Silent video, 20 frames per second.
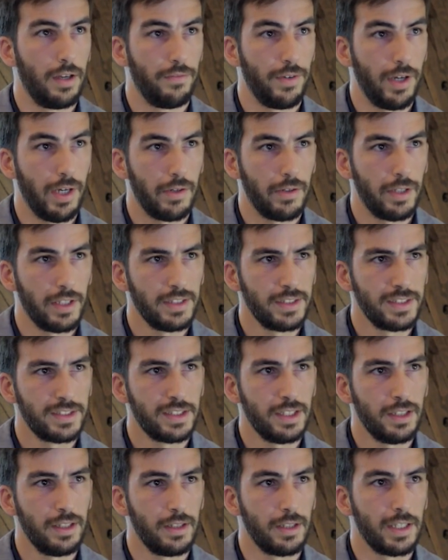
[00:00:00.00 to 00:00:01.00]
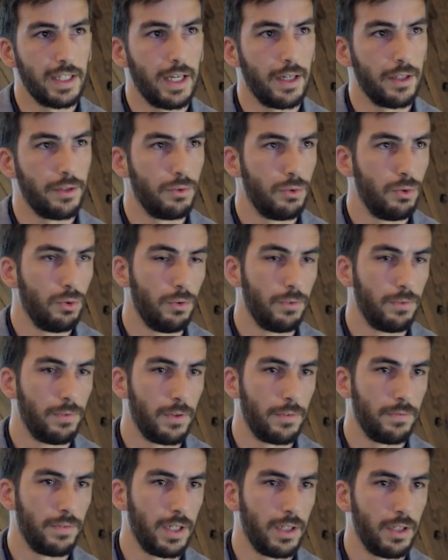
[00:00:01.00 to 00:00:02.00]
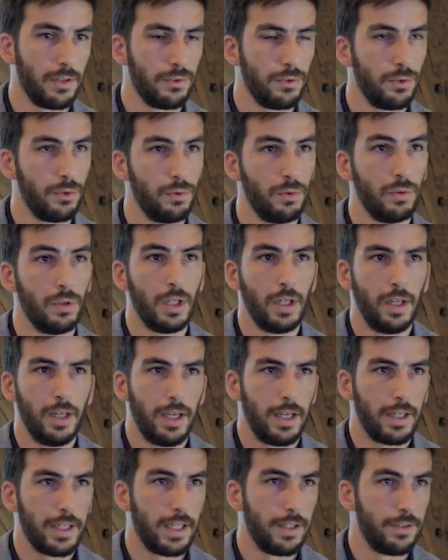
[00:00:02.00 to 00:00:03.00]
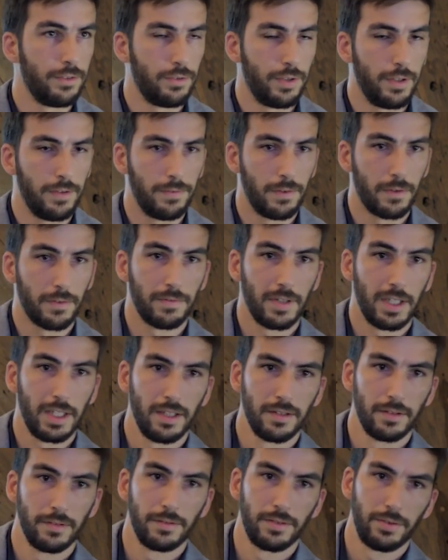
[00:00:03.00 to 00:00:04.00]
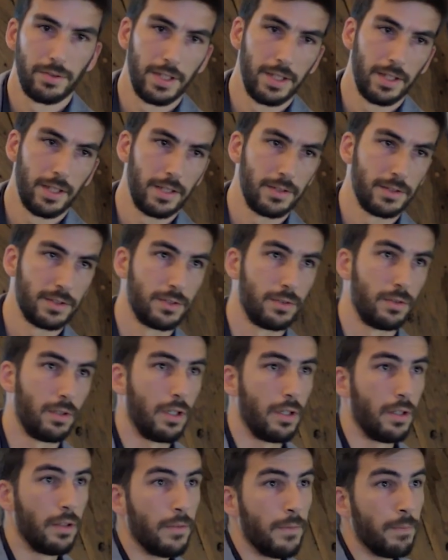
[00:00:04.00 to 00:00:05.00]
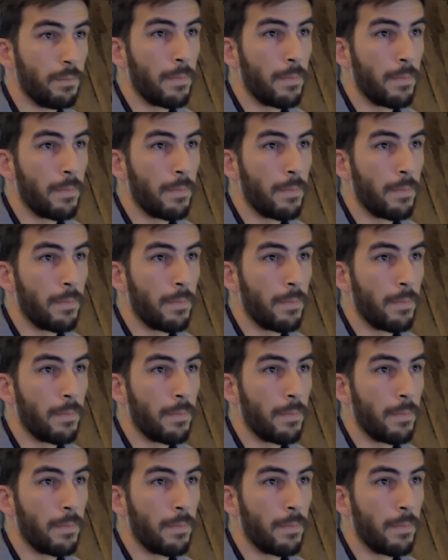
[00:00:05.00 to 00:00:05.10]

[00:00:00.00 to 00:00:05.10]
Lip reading: variants, guide 2 for variant 2, guide 3 for variant 3, and so on.